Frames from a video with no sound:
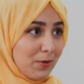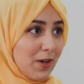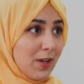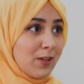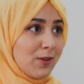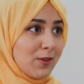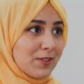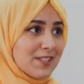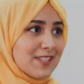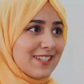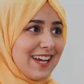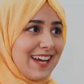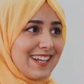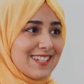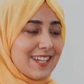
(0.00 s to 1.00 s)
a lot,
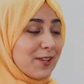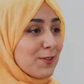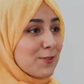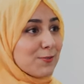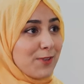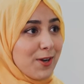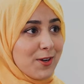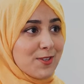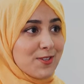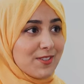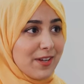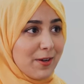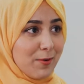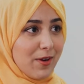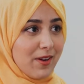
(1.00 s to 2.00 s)
and I couldn't function
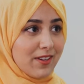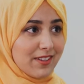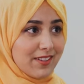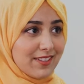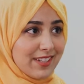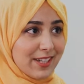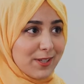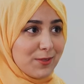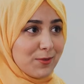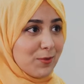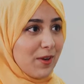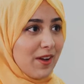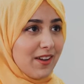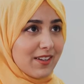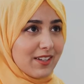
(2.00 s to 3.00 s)
at work. I couldn't
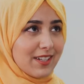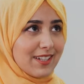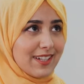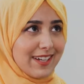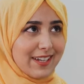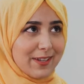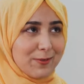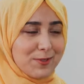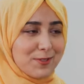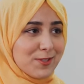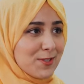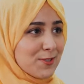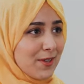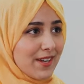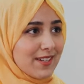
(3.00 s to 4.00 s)
work. I was
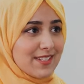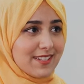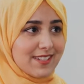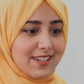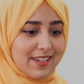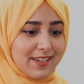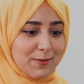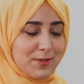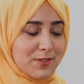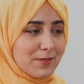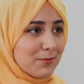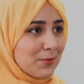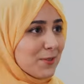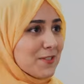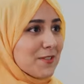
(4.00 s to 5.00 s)
distracted. I was
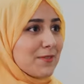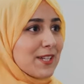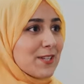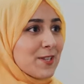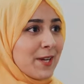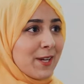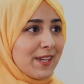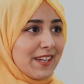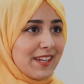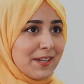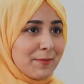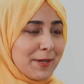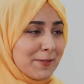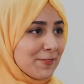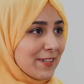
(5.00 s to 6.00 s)
compulsively checking
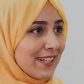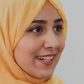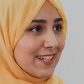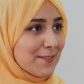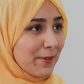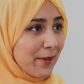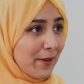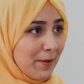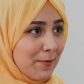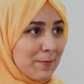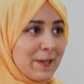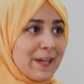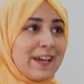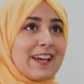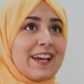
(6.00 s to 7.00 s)
my feelings for him
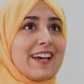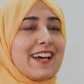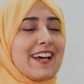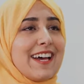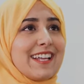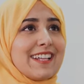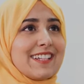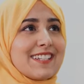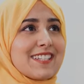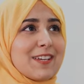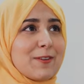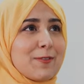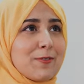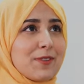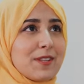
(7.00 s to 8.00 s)
and
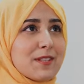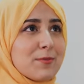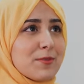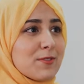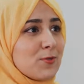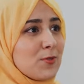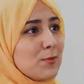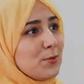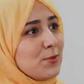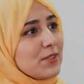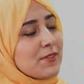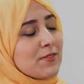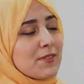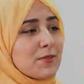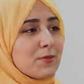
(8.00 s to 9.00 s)
if this was normal,
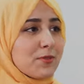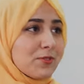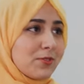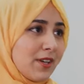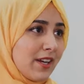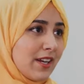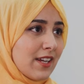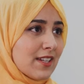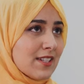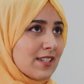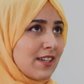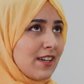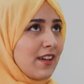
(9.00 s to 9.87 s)
if this was right.